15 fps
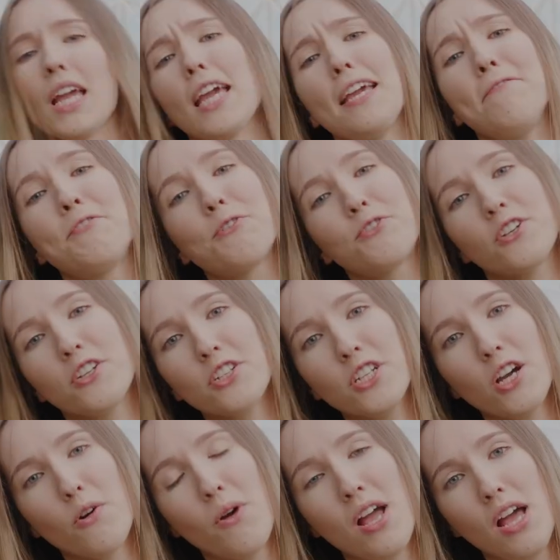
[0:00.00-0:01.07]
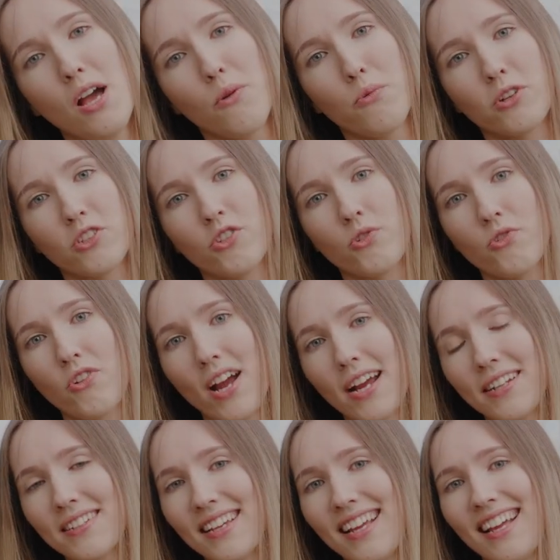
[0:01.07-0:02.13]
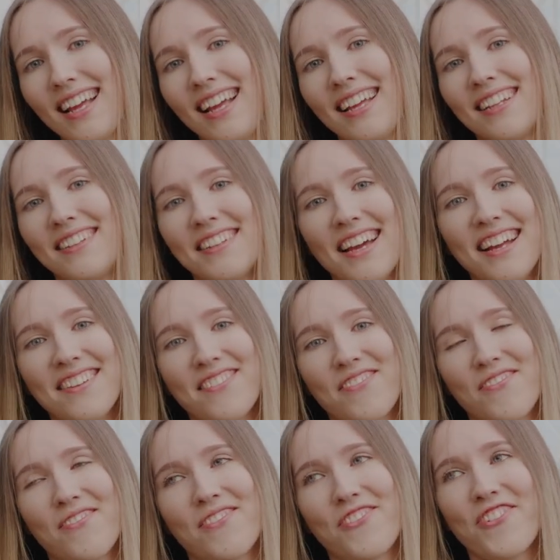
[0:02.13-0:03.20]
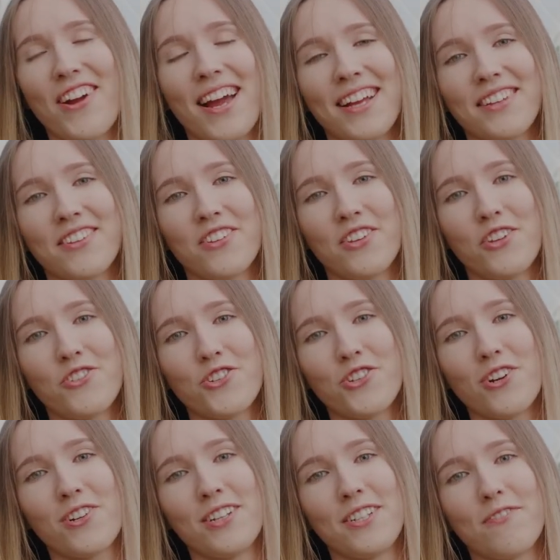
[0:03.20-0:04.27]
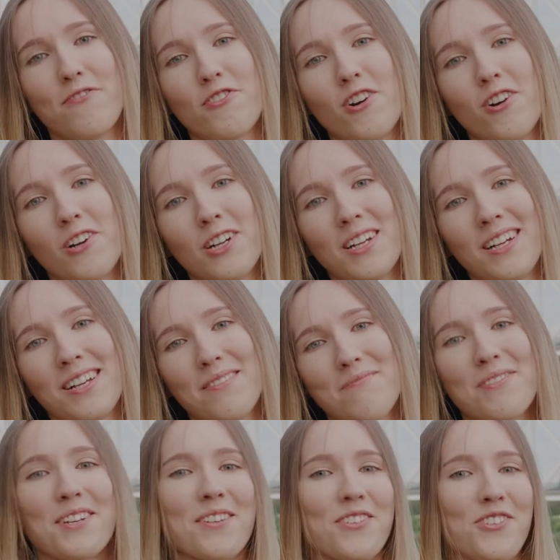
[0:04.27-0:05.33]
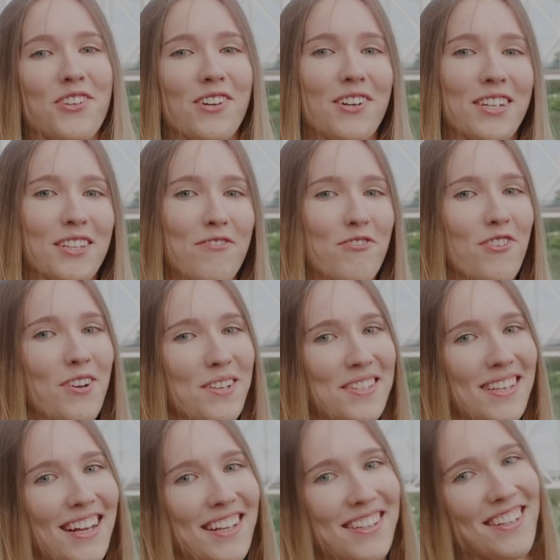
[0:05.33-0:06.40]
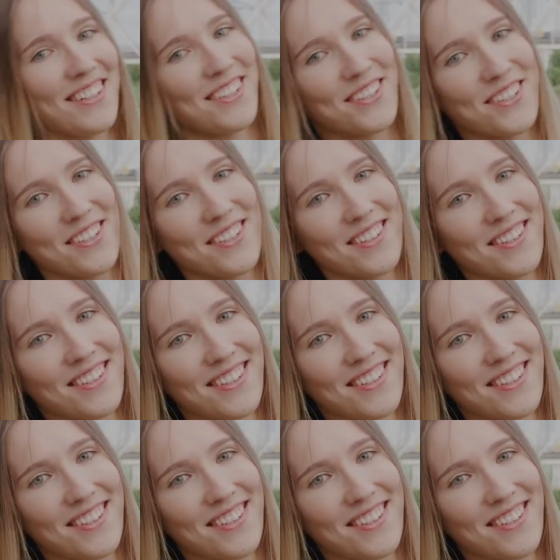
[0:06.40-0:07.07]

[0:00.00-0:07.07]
If you don't know what to write, then write chocolate frog, because chocolate frogs are delicious.